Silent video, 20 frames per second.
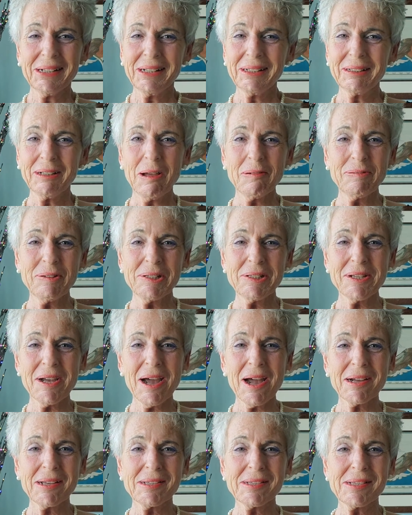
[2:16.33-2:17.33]
Love you,
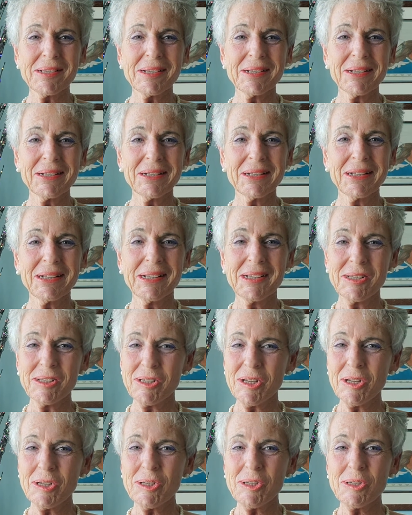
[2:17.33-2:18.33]
docs.
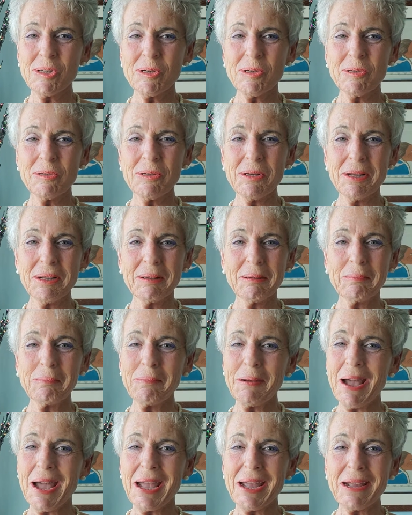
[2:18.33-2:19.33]
See you soon.
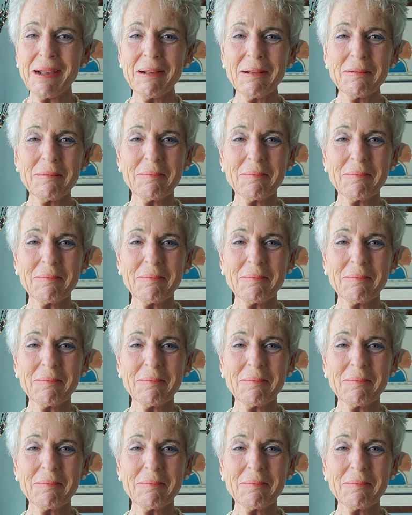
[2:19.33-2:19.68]
Bye.